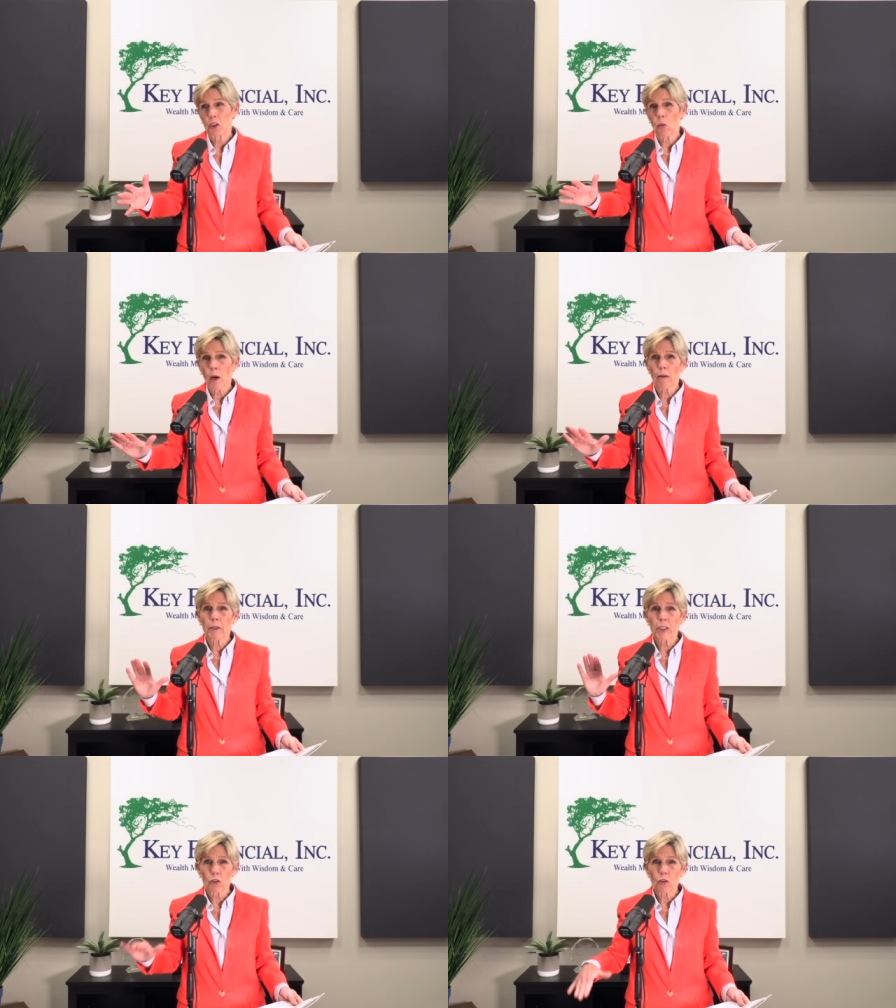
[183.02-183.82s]
Do you want to
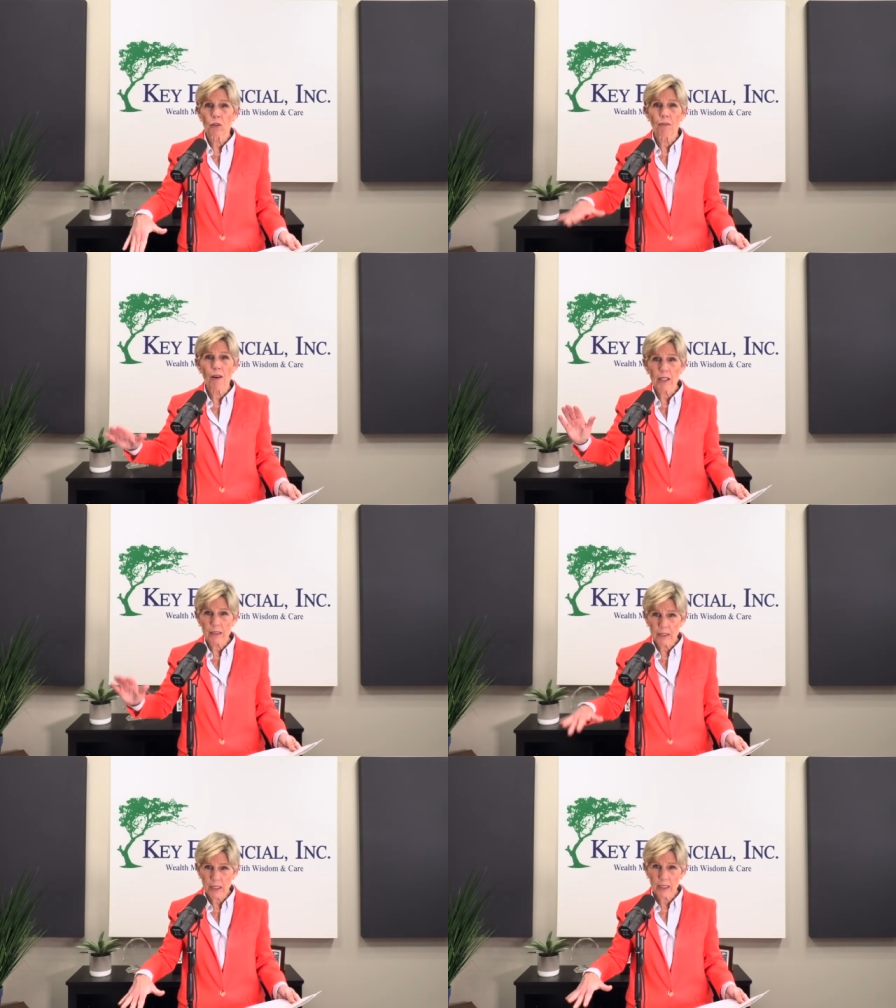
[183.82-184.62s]
reduce the
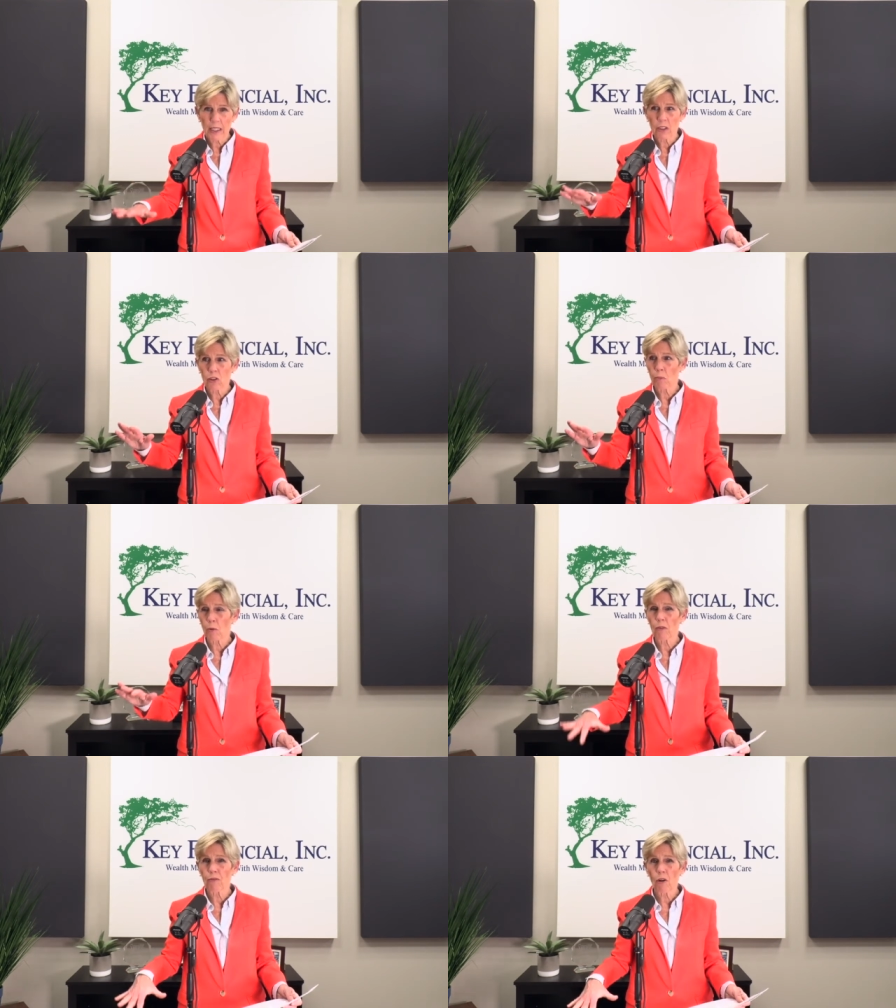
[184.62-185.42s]
volatility in your
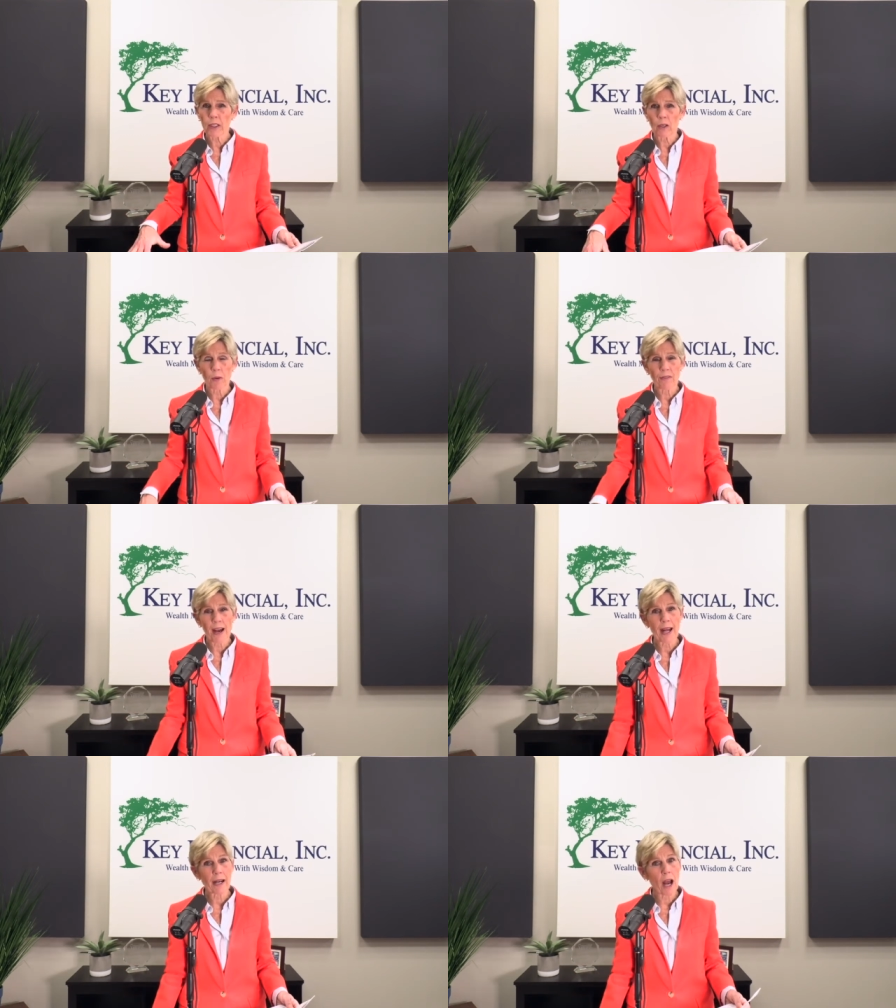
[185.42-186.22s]
portfolio? We've
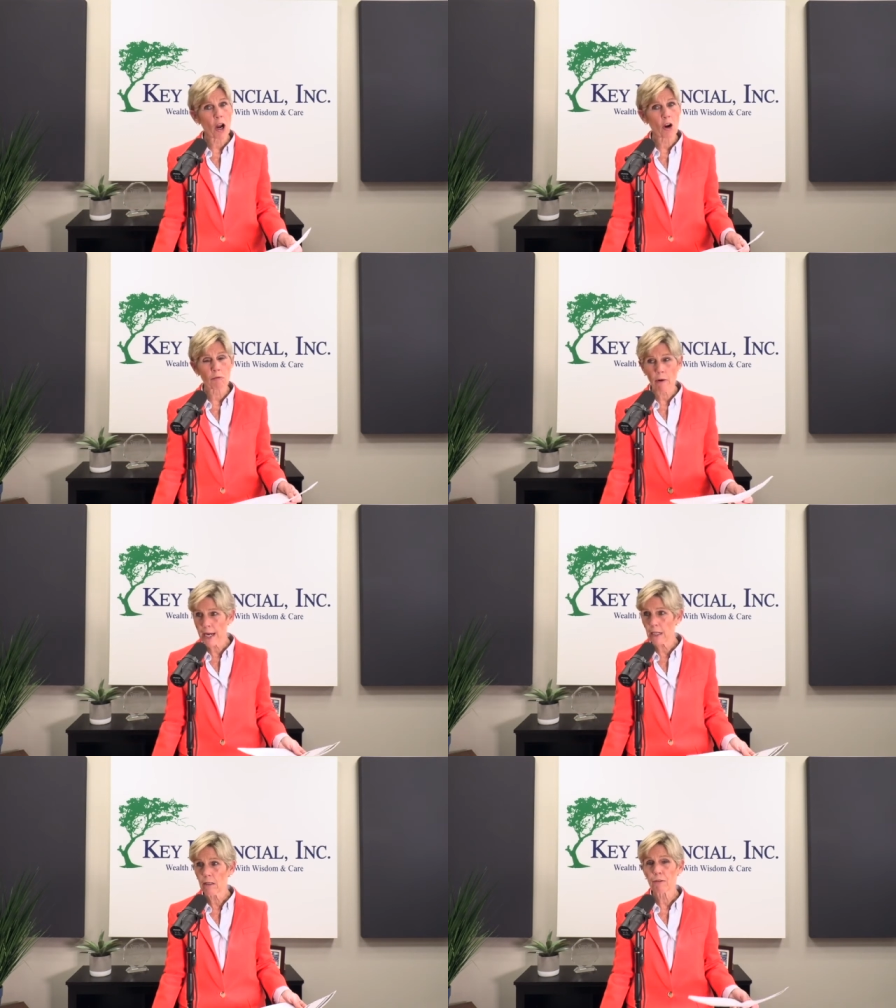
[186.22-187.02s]
had a
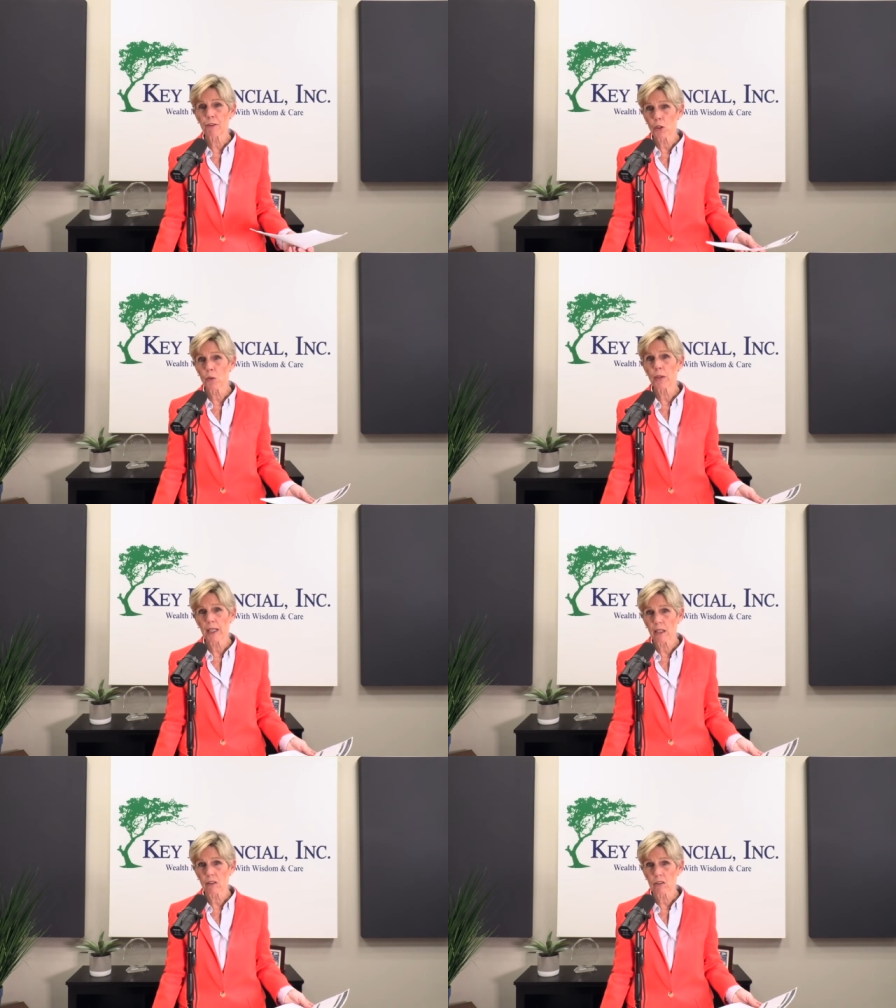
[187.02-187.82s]
great few
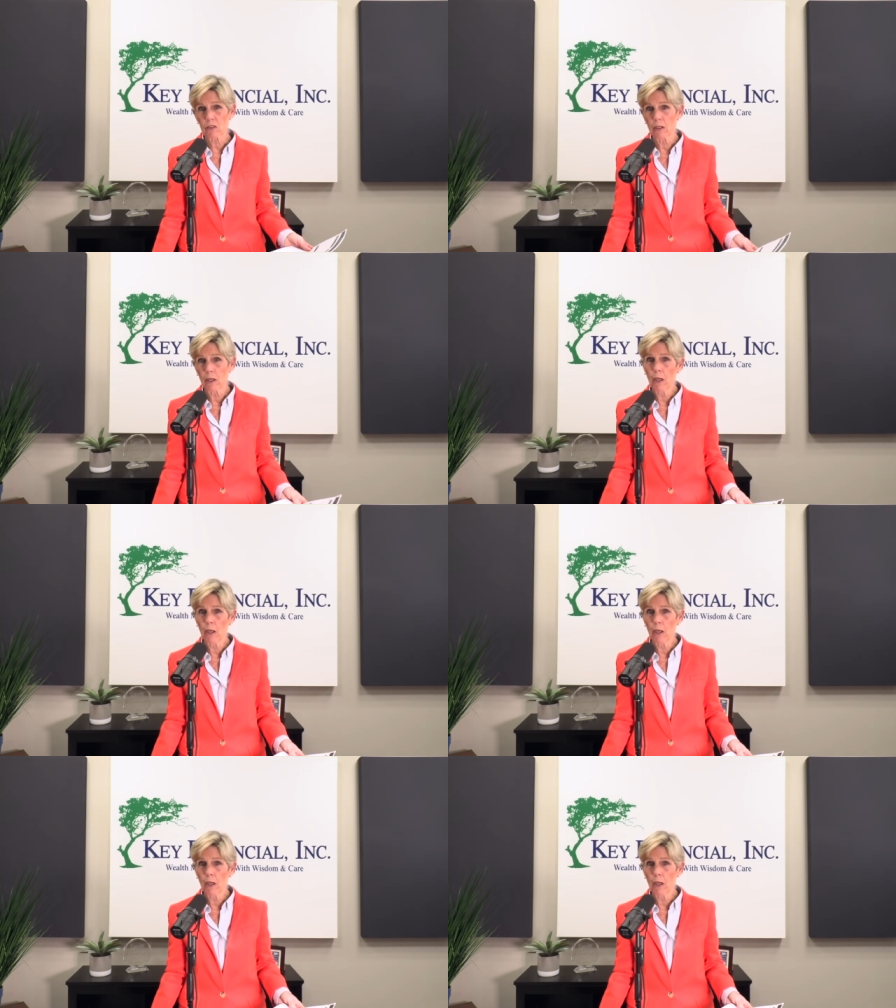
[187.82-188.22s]
years.